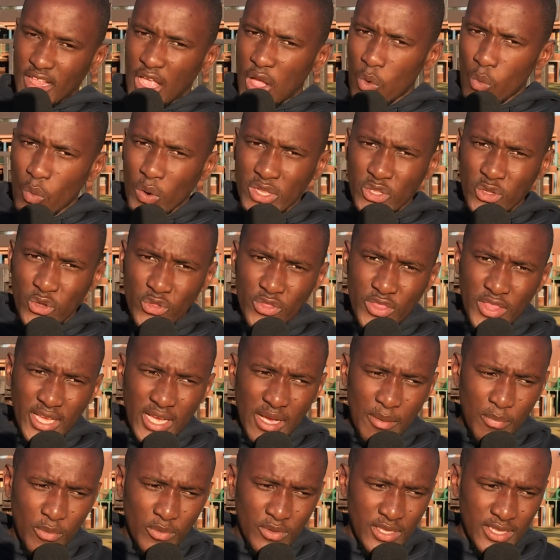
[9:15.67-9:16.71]
What do you think
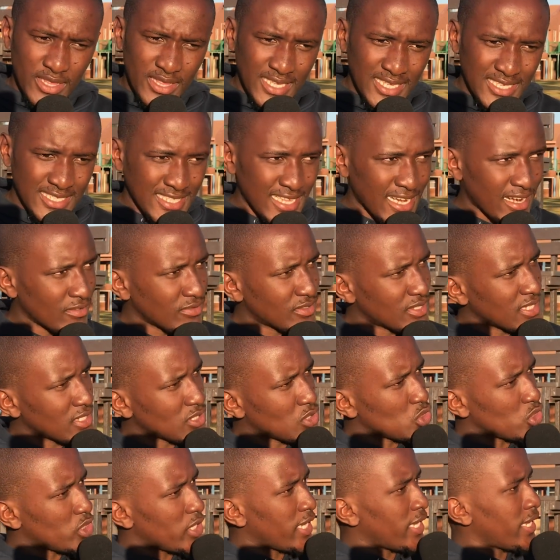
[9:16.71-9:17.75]
about the things that I've said
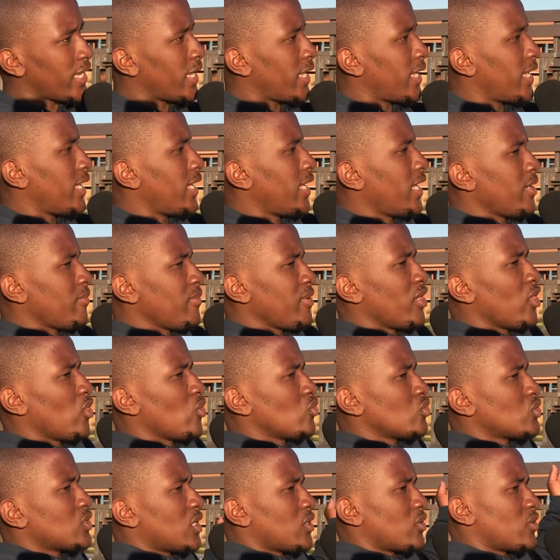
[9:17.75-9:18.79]
today? Let me
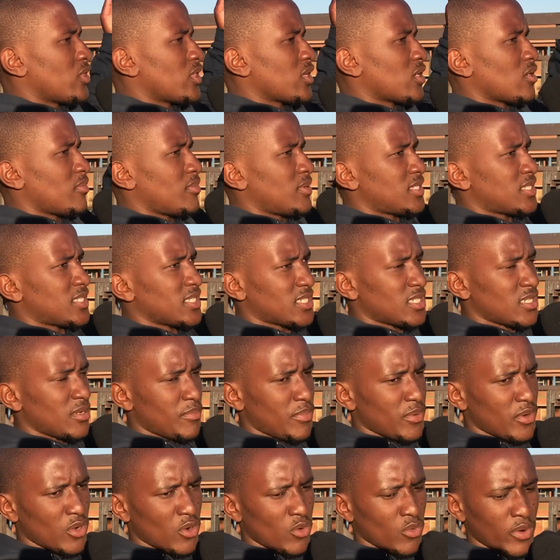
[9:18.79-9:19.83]
know down in the comment section
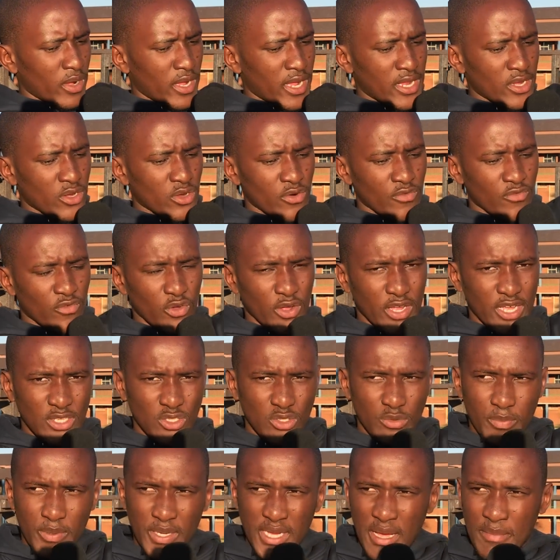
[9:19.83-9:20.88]
below, and don't forget
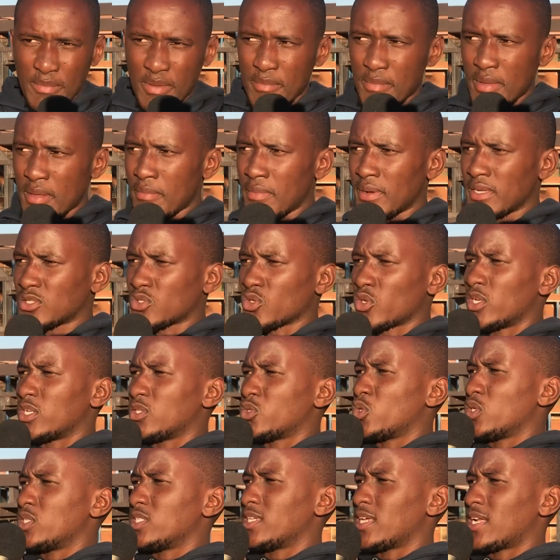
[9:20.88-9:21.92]
to become a member. It's only
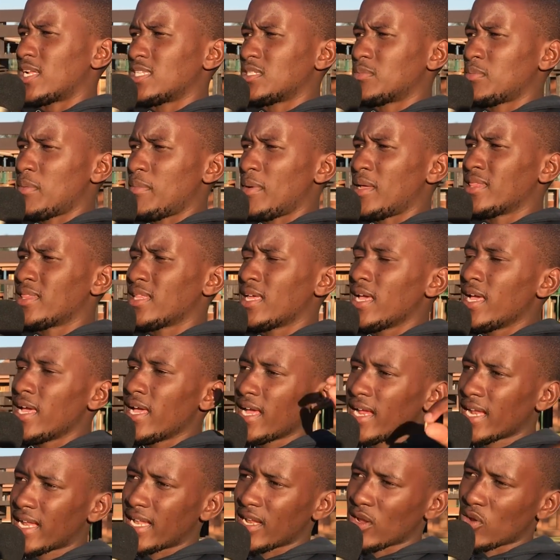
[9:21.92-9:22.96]
20 rands per month.
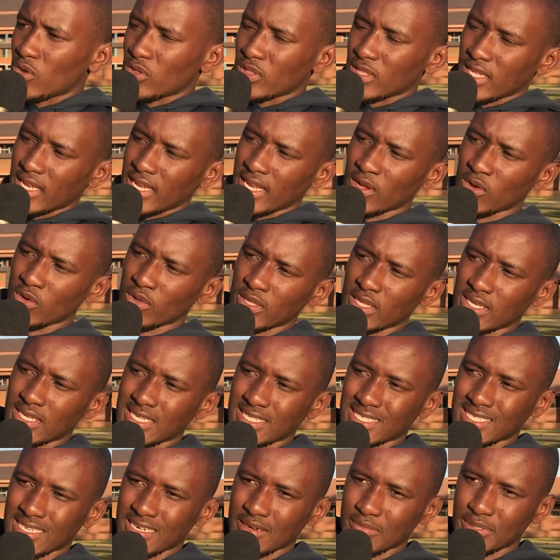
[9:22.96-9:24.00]
Click on the link on the
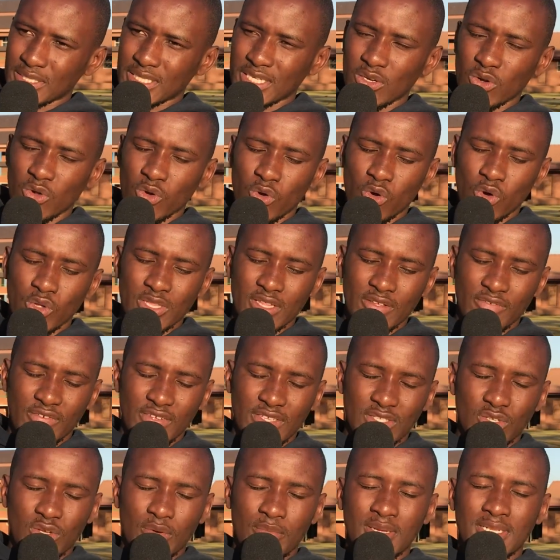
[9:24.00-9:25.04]
description or on the
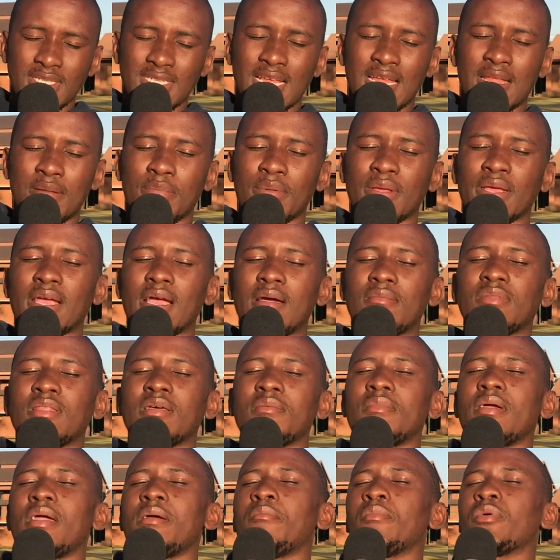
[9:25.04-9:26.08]
first comment and become the
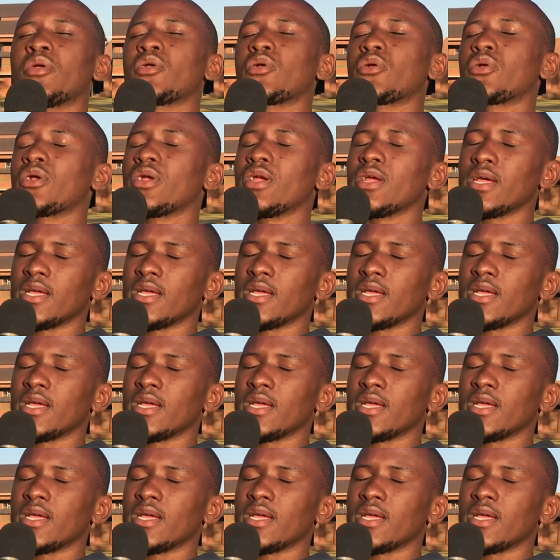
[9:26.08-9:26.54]
member.